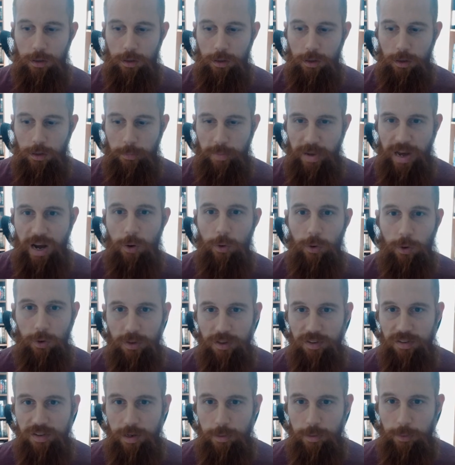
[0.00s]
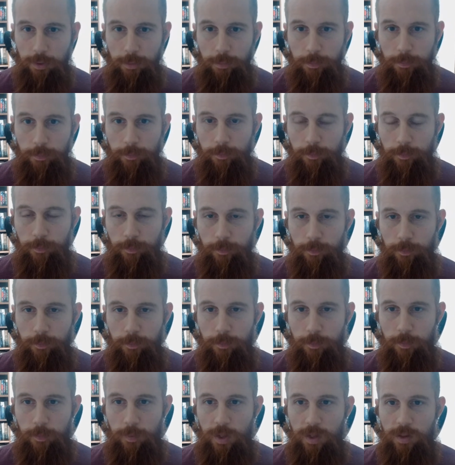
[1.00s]
power on the table.
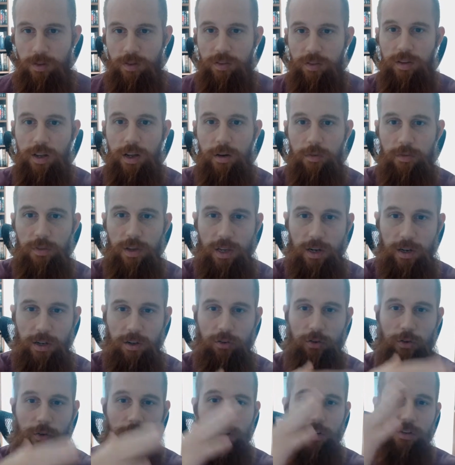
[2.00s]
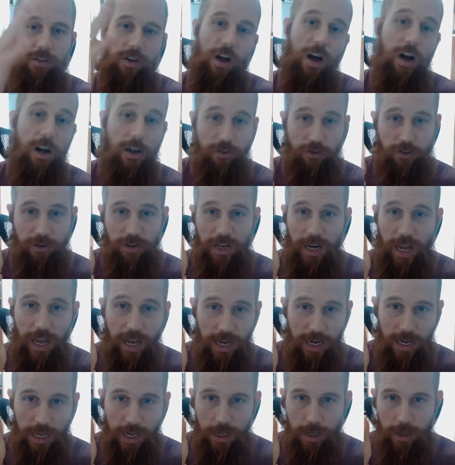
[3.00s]
Instead of getting to this
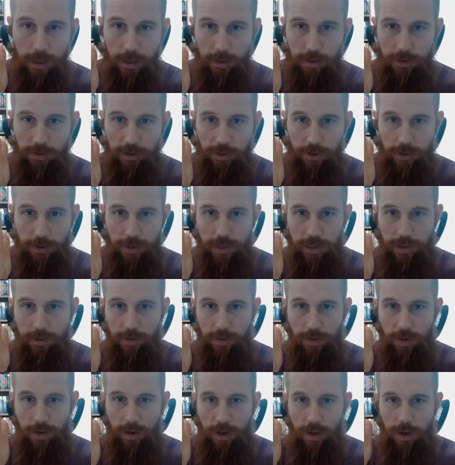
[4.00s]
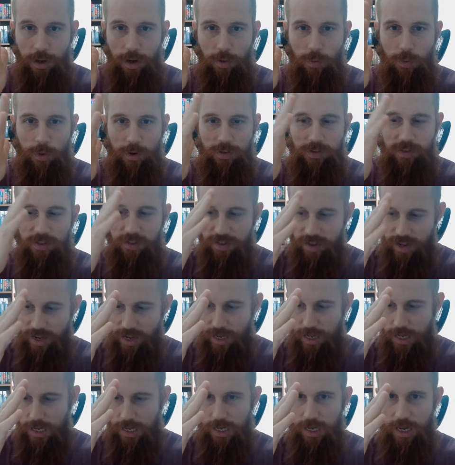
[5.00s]
180 degrees, we're
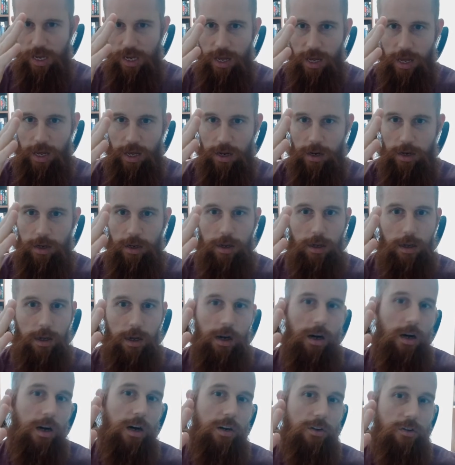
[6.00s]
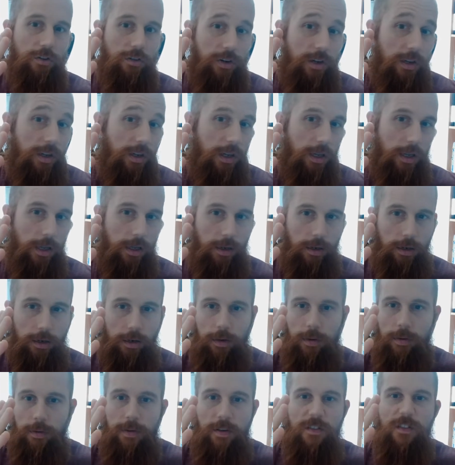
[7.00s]
staying at
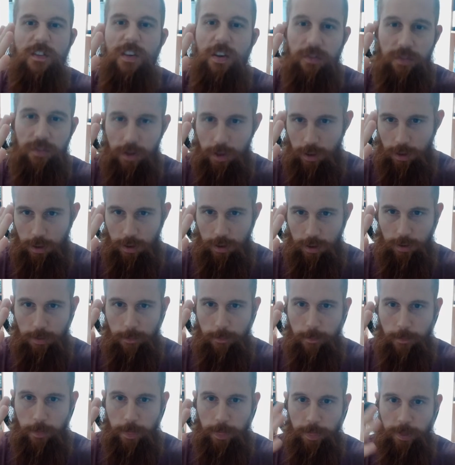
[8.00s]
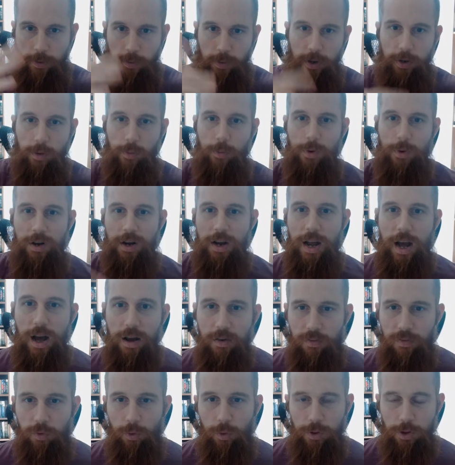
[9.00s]
150. Right? We're not
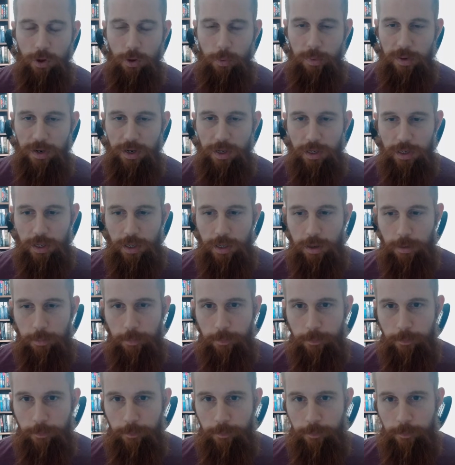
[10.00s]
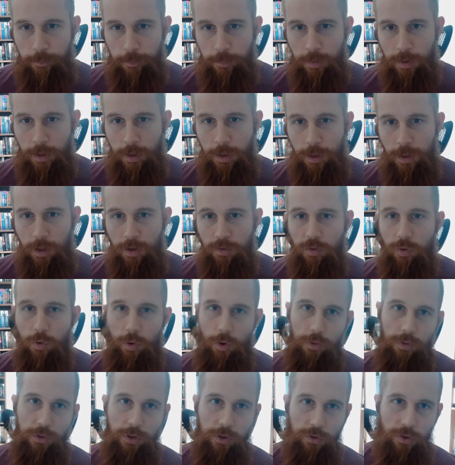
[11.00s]
fully opening the hip. If we're
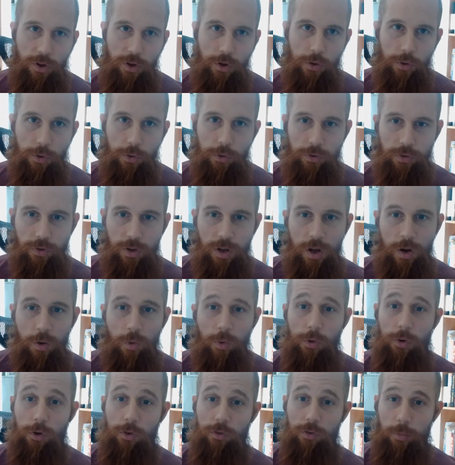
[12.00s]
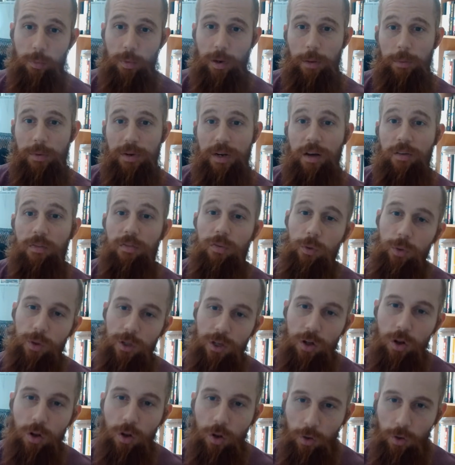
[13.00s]
on the toes, we're also probably not fully
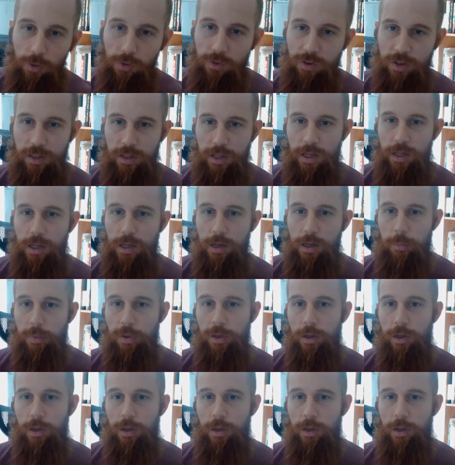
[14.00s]
closing the hip